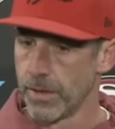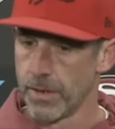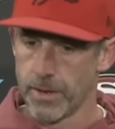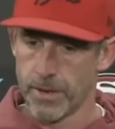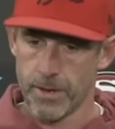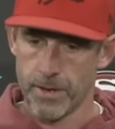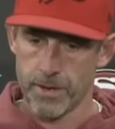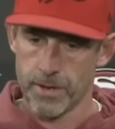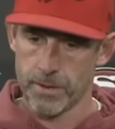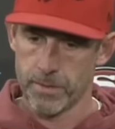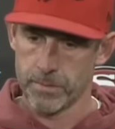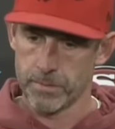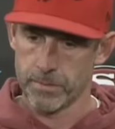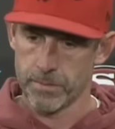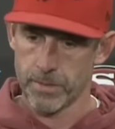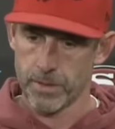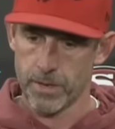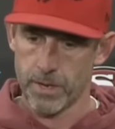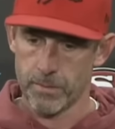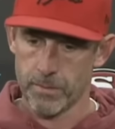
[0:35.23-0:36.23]

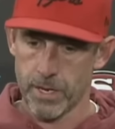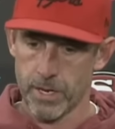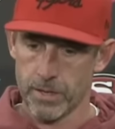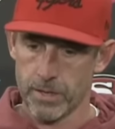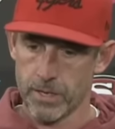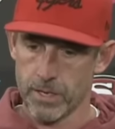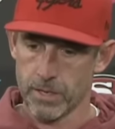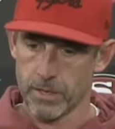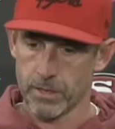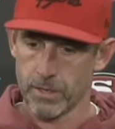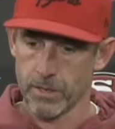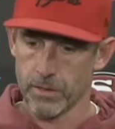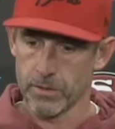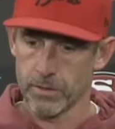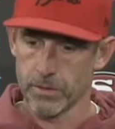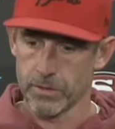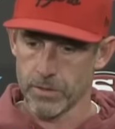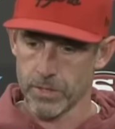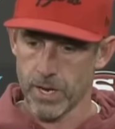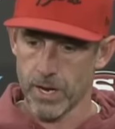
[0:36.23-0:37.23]
I think all
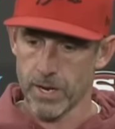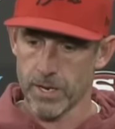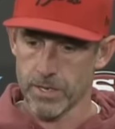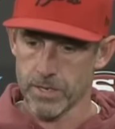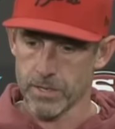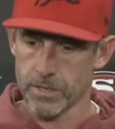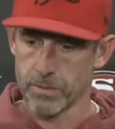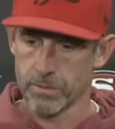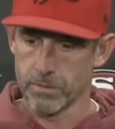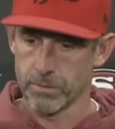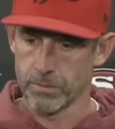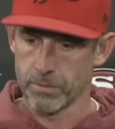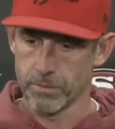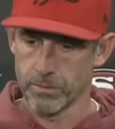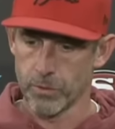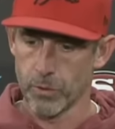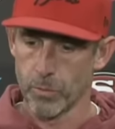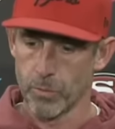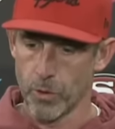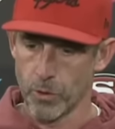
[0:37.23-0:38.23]
those guys,
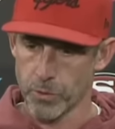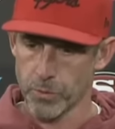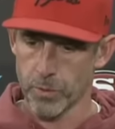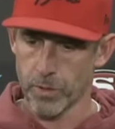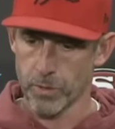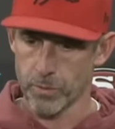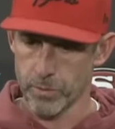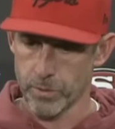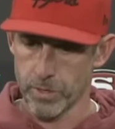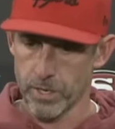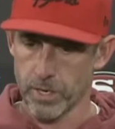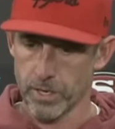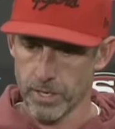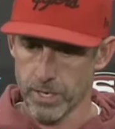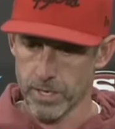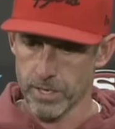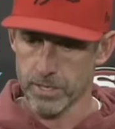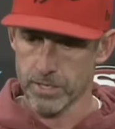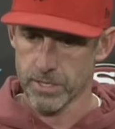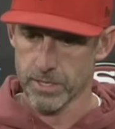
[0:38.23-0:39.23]
for the most part, were young
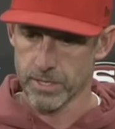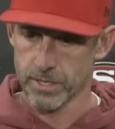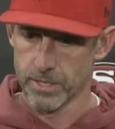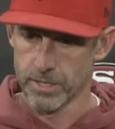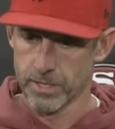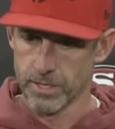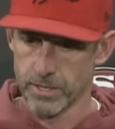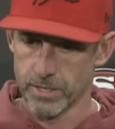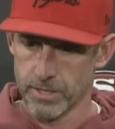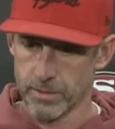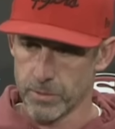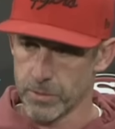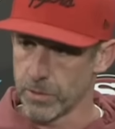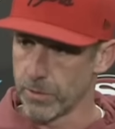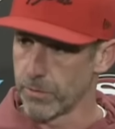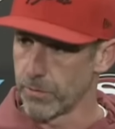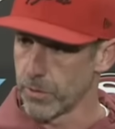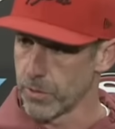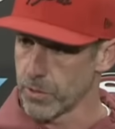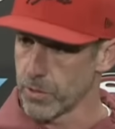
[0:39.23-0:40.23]
guys. And it was
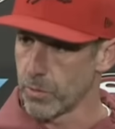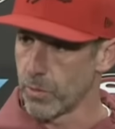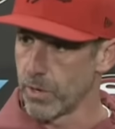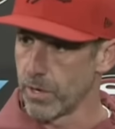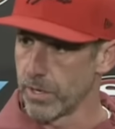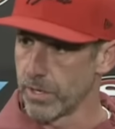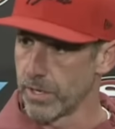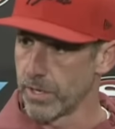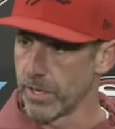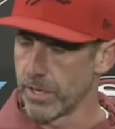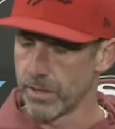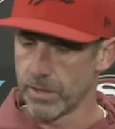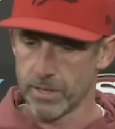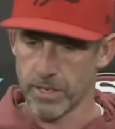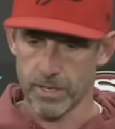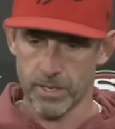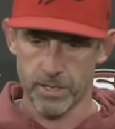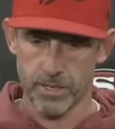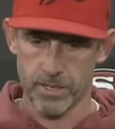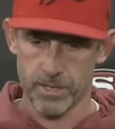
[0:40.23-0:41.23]
their first one. And I
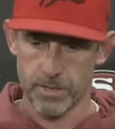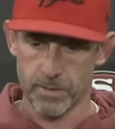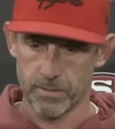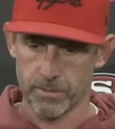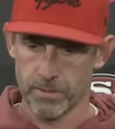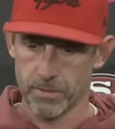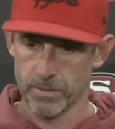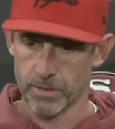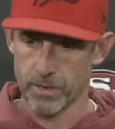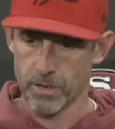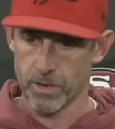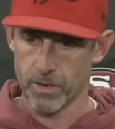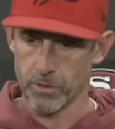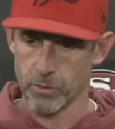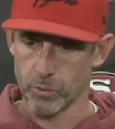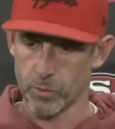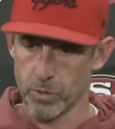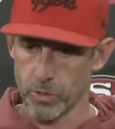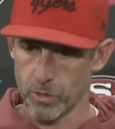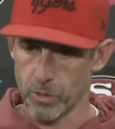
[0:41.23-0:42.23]
think
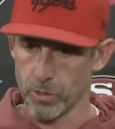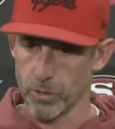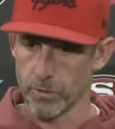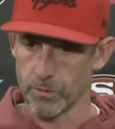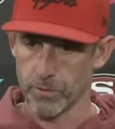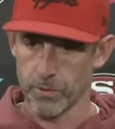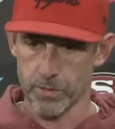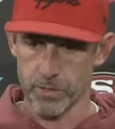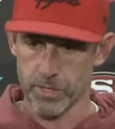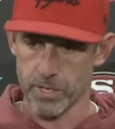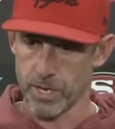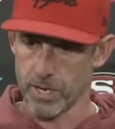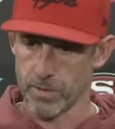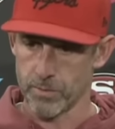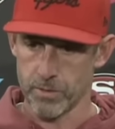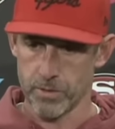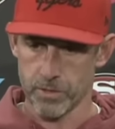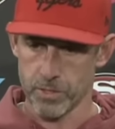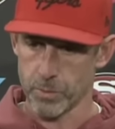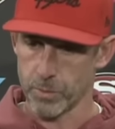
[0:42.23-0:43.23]
always when you go your first time,
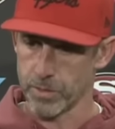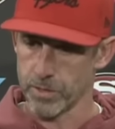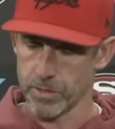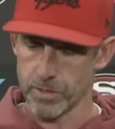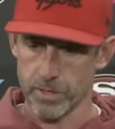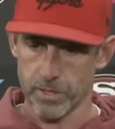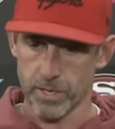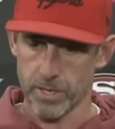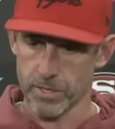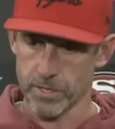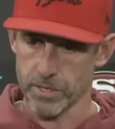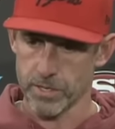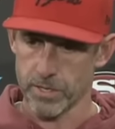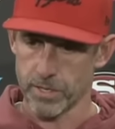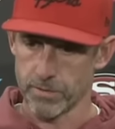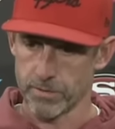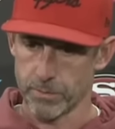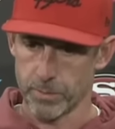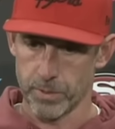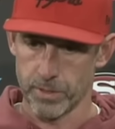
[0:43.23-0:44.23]
you experience a lot of
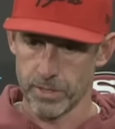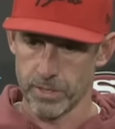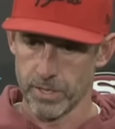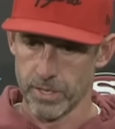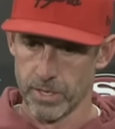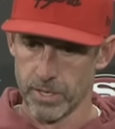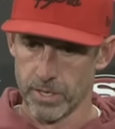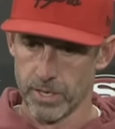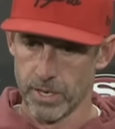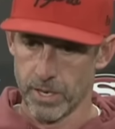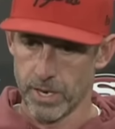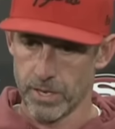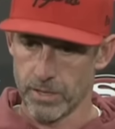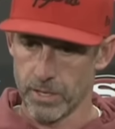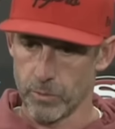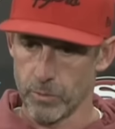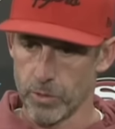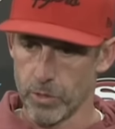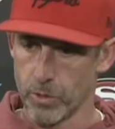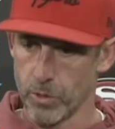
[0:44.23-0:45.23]
stuff. But I
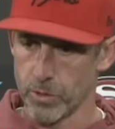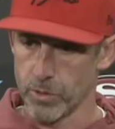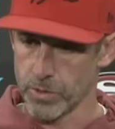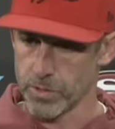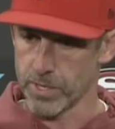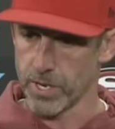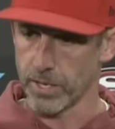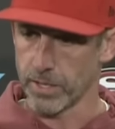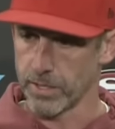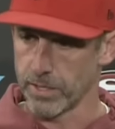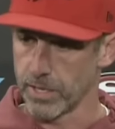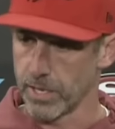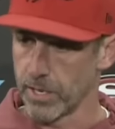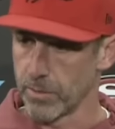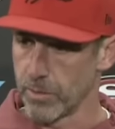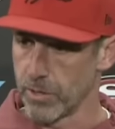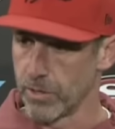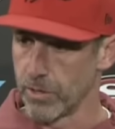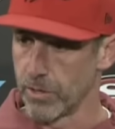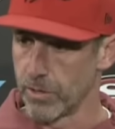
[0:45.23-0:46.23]
think when you go your second
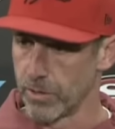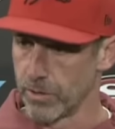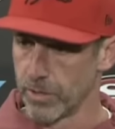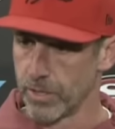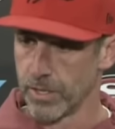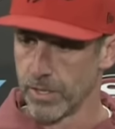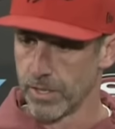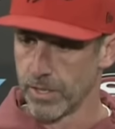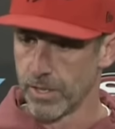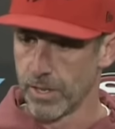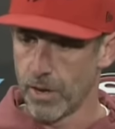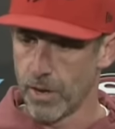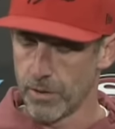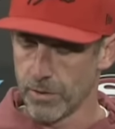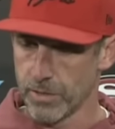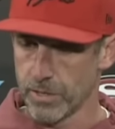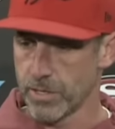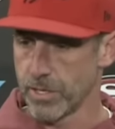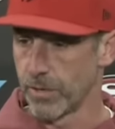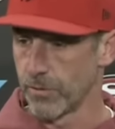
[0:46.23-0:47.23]
time, you know all
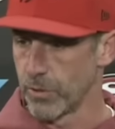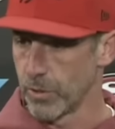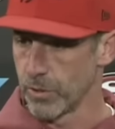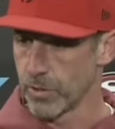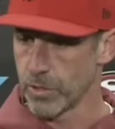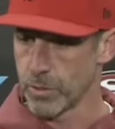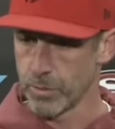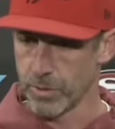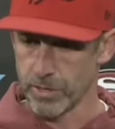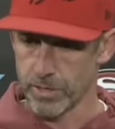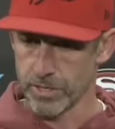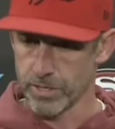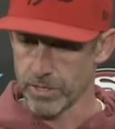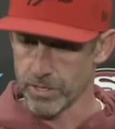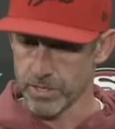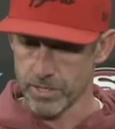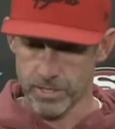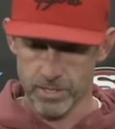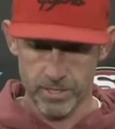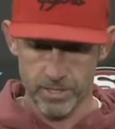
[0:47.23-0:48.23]
the stuff you
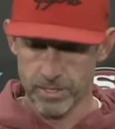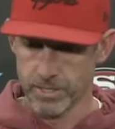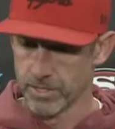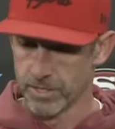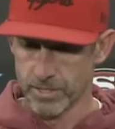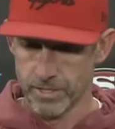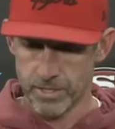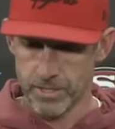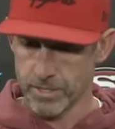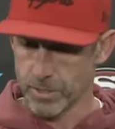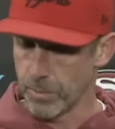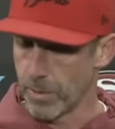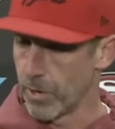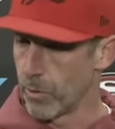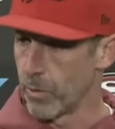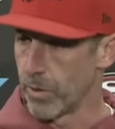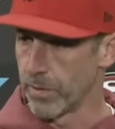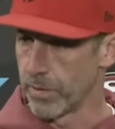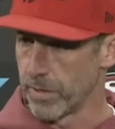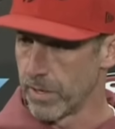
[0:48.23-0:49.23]
experienced. It's about
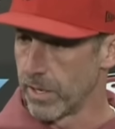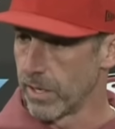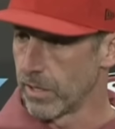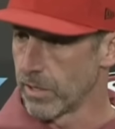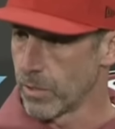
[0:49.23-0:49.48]
one thing.